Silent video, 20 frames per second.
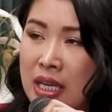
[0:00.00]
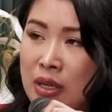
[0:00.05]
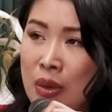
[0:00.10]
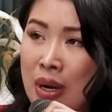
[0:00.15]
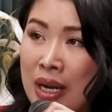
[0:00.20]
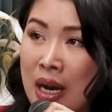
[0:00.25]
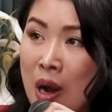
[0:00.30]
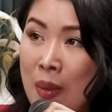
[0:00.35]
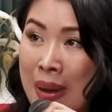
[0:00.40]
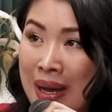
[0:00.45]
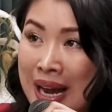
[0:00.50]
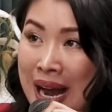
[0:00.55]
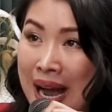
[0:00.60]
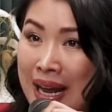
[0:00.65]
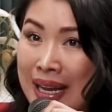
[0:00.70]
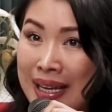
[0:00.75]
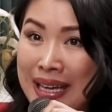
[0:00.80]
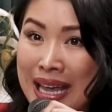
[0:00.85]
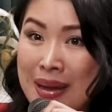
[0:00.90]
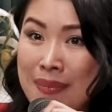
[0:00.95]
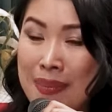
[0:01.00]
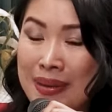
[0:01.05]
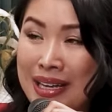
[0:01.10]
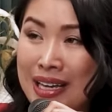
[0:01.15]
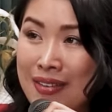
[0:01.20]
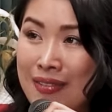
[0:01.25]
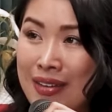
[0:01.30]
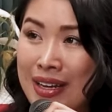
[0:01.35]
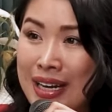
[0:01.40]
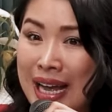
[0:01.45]
you're like, oh my God, I can't
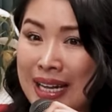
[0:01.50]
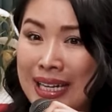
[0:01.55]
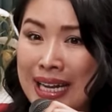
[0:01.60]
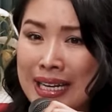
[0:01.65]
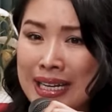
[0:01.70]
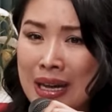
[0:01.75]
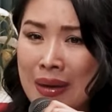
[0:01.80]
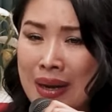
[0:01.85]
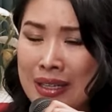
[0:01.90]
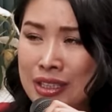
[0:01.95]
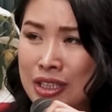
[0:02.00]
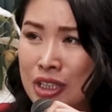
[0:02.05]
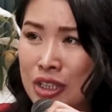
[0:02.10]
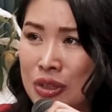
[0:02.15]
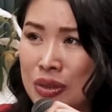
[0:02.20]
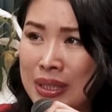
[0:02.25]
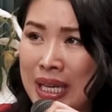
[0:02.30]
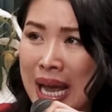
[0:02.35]
believe it. I didn't know I should do